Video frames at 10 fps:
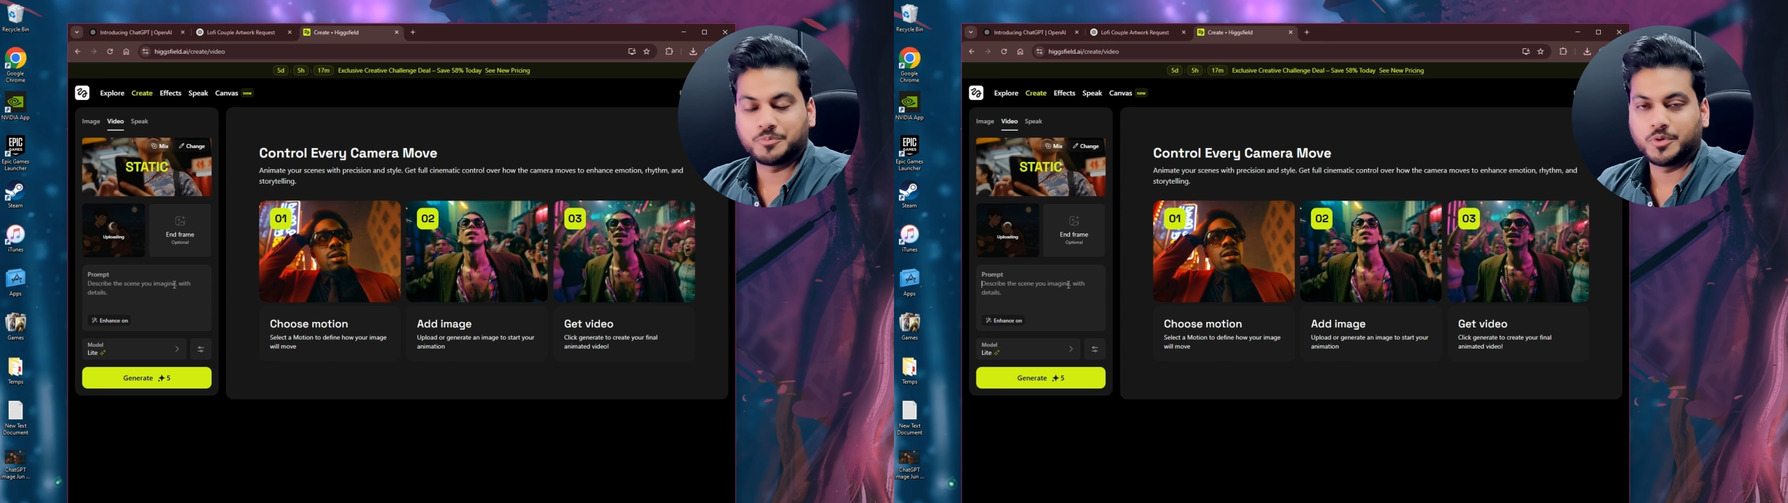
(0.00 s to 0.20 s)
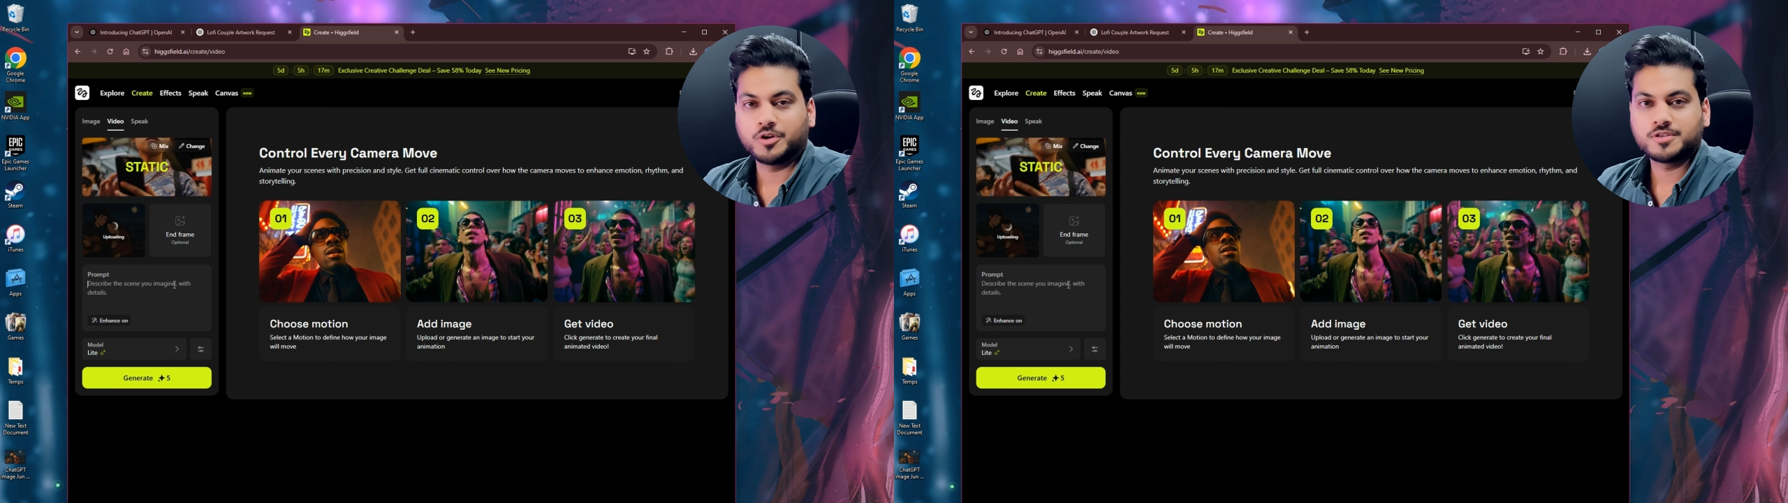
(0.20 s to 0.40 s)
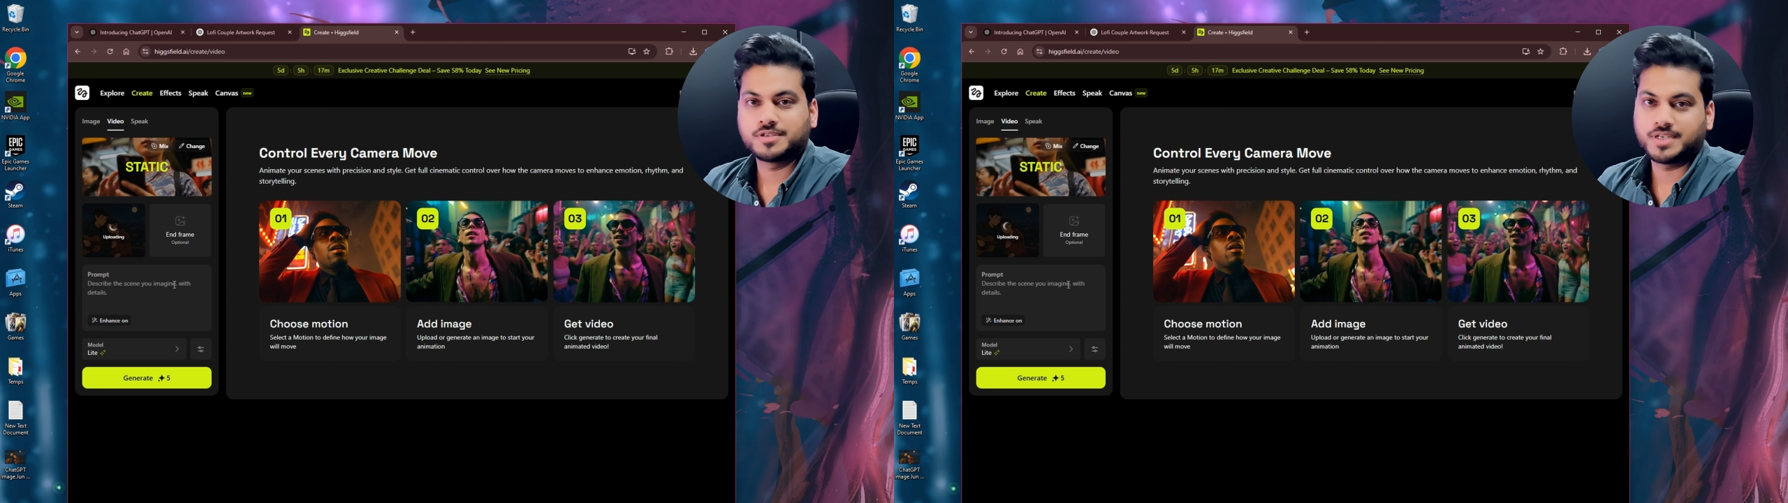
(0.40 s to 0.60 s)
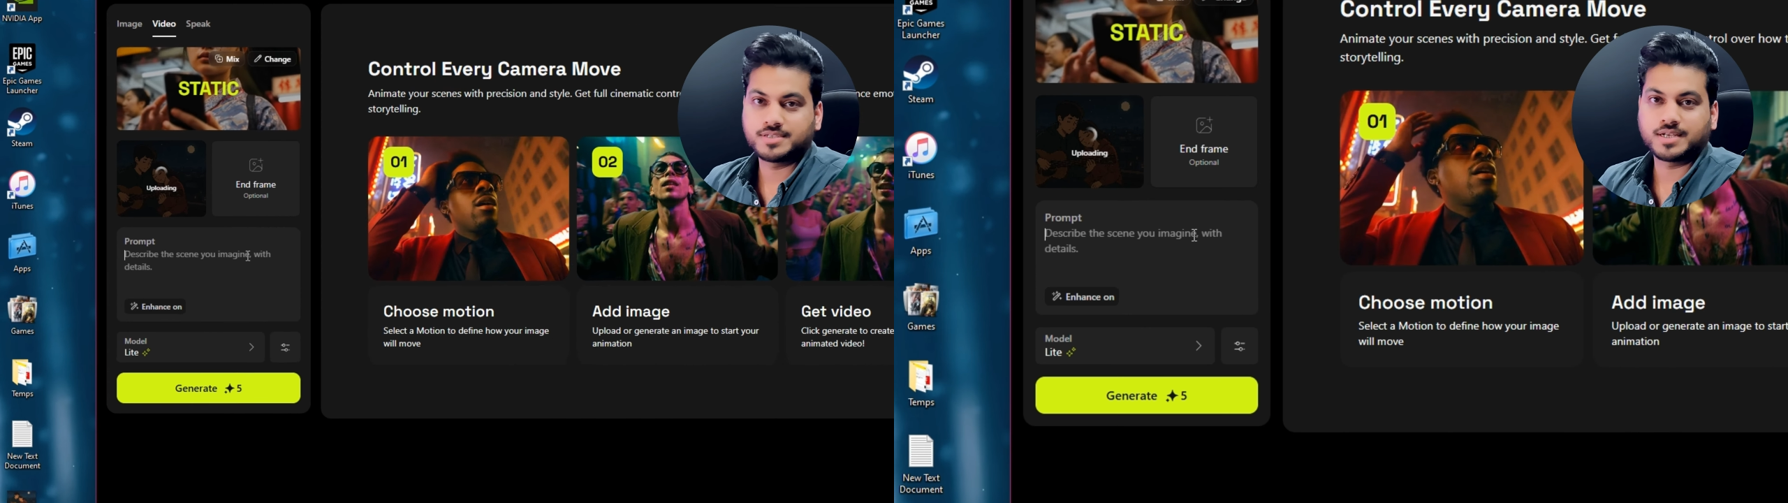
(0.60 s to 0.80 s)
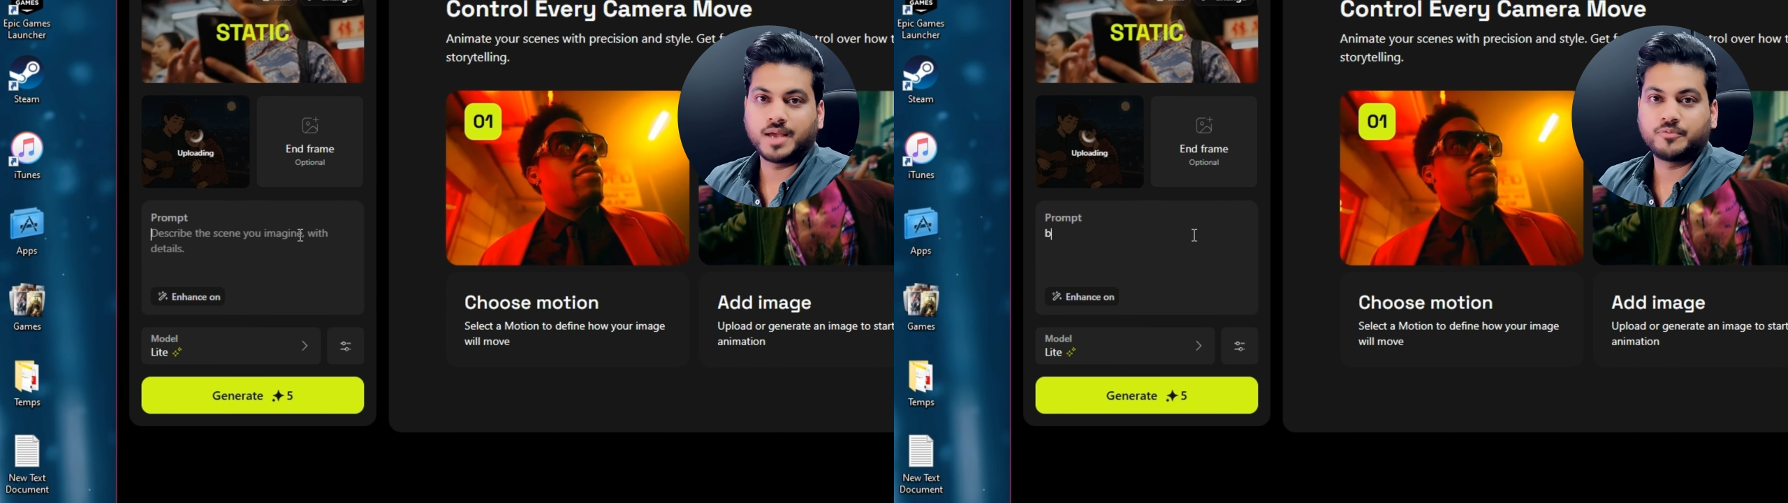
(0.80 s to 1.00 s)
box,
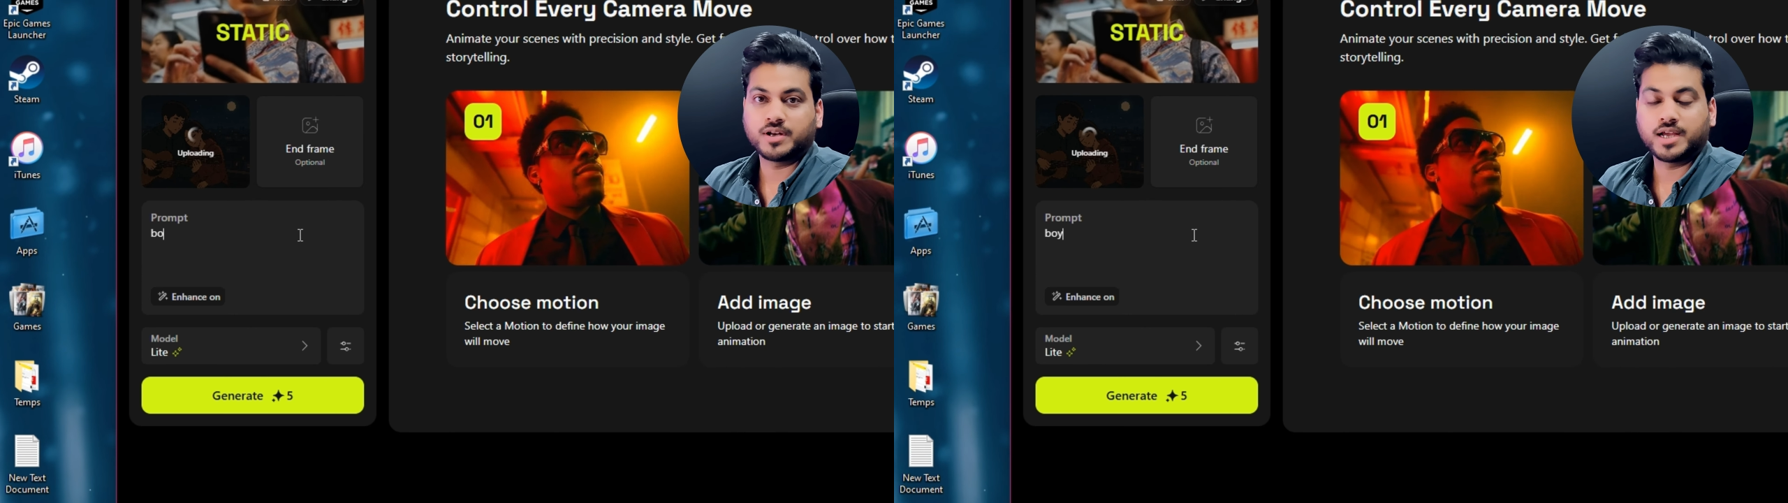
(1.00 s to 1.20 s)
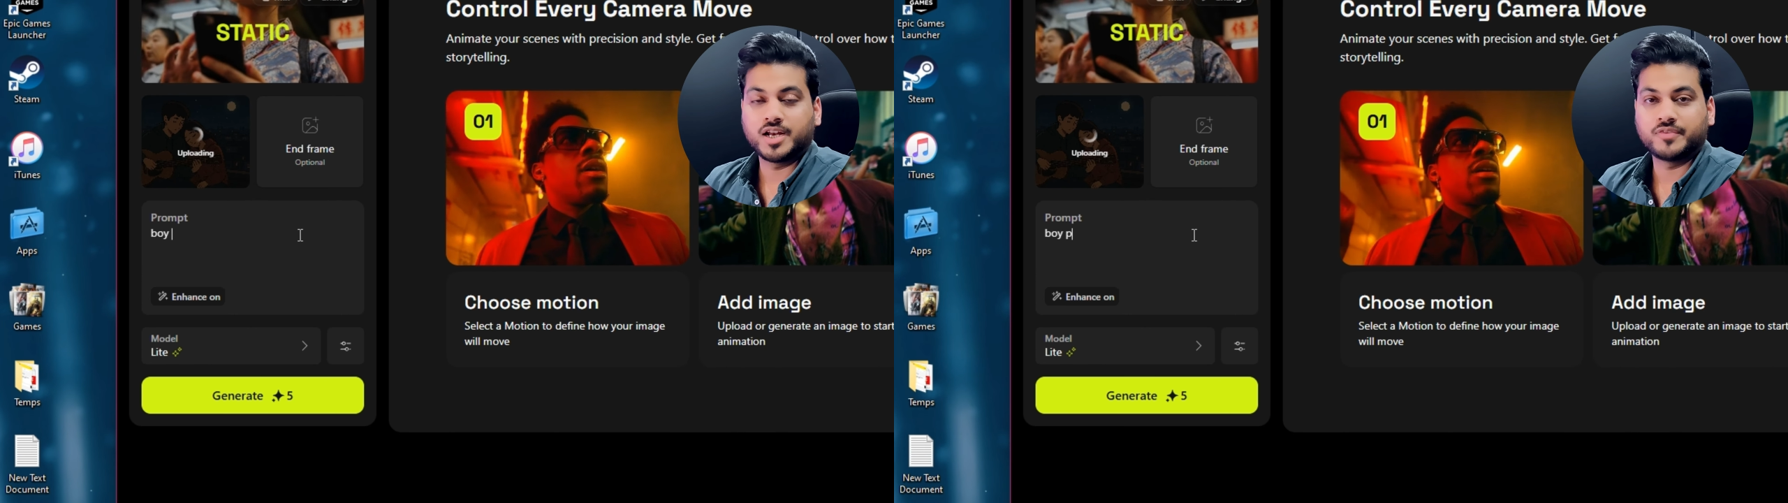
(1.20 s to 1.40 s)
just type what kind